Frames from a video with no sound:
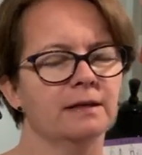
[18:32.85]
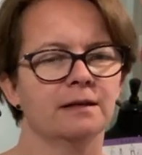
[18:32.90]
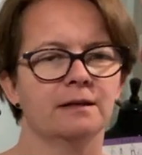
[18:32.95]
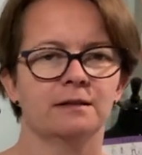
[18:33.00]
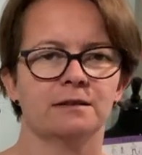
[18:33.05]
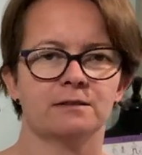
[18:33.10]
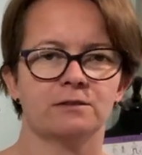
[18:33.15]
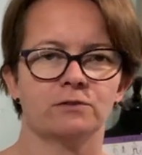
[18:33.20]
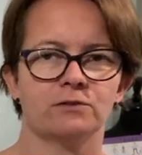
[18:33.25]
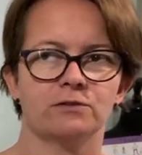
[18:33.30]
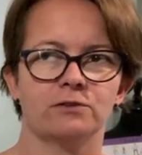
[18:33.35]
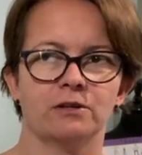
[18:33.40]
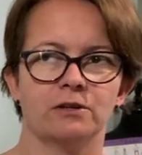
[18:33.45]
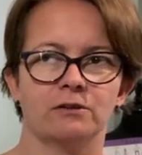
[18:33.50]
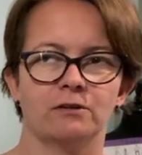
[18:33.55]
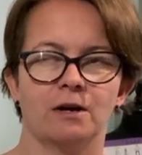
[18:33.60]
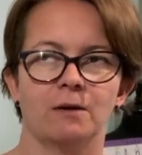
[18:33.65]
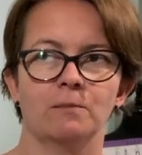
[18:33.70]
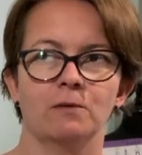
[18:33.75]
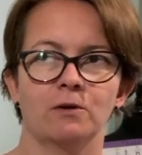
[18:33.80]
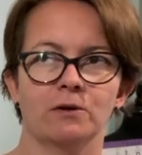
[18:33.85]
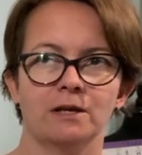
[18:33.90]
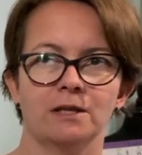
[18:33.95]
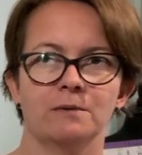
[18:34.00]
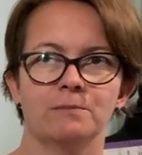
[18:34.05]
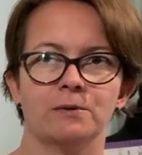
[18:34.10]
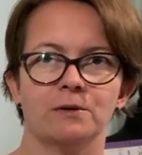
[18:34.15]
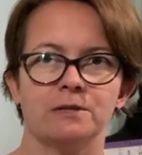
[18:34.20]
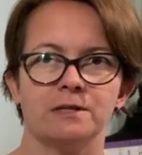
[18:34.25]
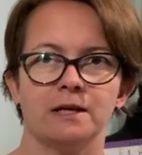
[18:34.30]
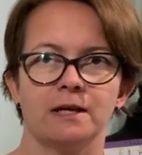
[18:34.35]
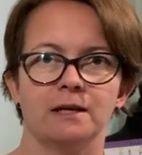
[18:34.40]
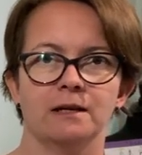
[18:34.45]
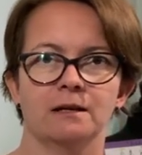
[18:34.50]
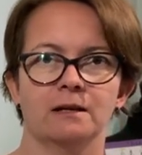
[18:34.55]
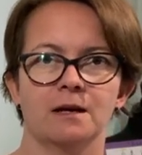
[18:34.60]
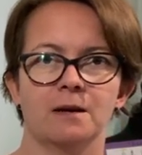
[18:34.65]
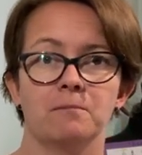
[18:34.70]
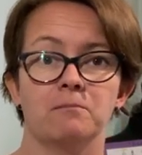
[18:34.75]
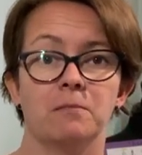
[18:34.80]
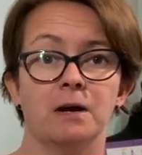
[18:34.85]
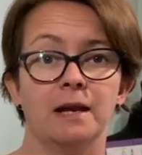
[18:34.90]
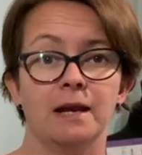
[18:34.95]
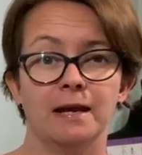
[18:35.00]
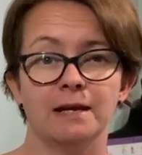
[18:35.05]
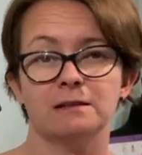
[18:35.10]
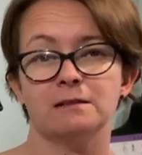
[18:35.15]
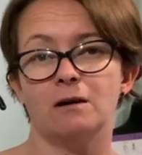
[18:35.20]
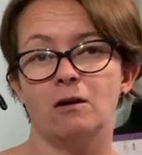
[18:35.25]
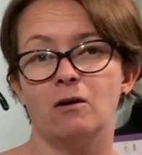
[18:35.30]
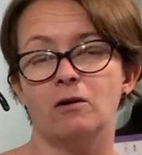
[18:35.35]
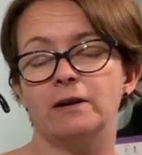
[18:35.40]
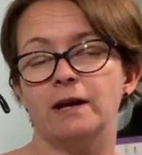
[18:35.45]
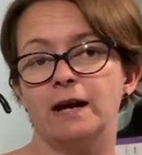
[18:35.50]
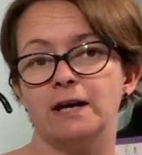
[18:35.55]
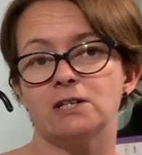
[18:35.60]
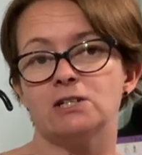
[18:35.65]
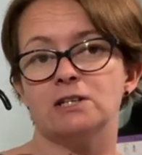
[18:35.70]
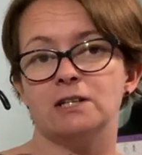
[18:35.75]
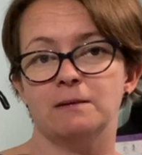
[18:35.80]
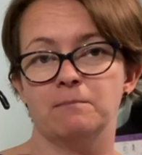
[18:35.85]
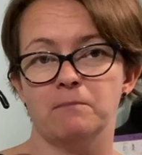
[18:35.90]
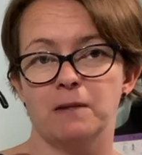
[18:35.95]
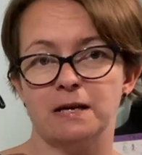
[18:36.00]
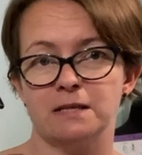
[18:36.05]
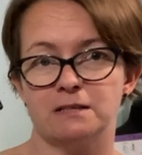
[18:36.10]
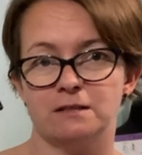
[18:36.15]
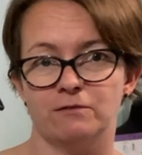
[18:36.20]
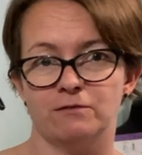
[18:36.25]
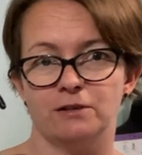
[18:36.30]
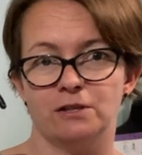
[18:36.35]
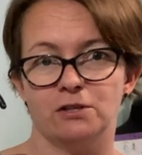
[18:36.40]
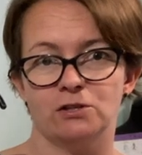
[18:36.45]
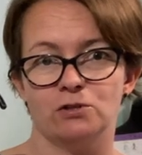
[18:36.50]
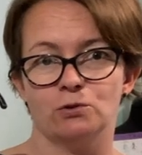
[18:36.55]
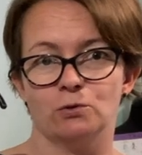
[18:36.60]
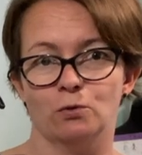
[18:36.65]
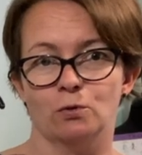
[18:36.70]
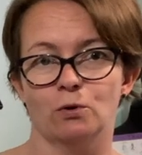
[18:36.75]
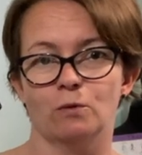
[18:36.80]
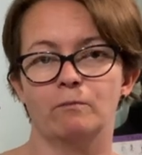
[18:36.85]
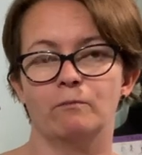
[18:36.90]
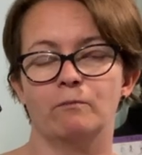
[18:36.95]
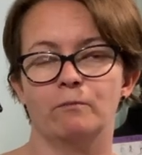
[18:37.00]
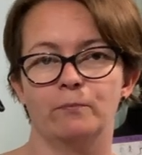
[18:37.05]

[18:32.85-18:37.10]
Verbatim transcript: It's not true. I'm long in the body. My legs aren't actually massively short,